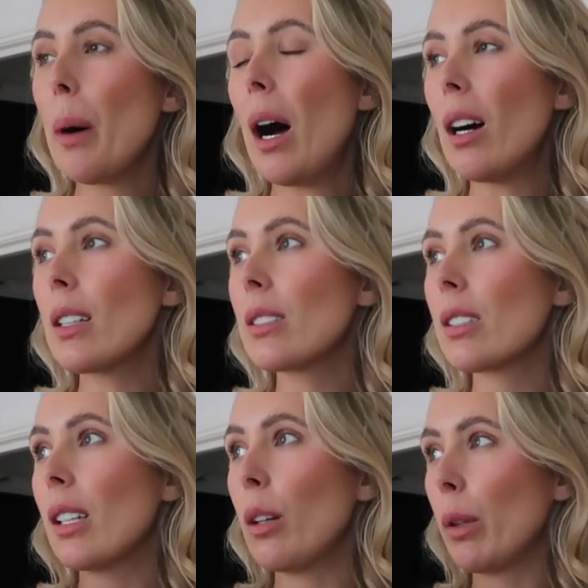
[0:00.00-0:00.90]

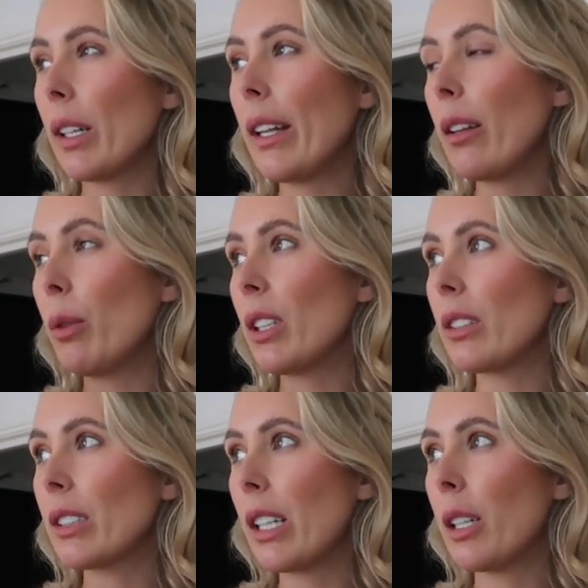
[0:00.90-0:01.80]
but I want to get the
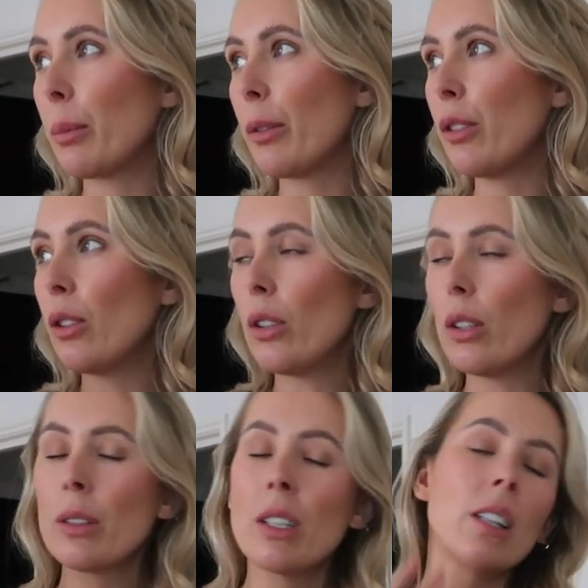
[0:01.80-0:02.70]
windows cleaned
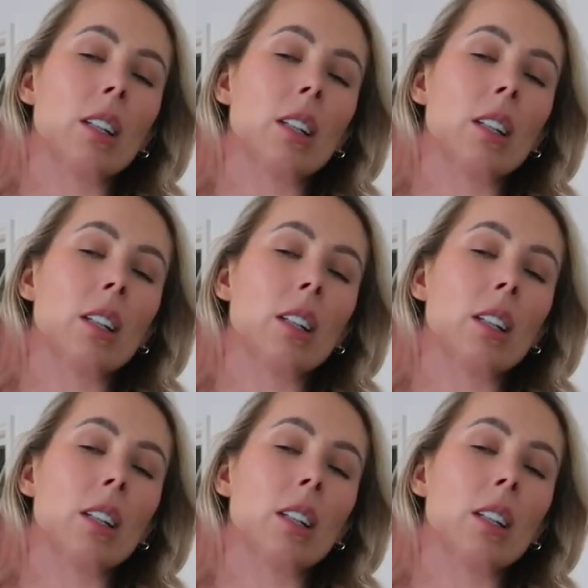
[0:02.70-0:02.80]
before.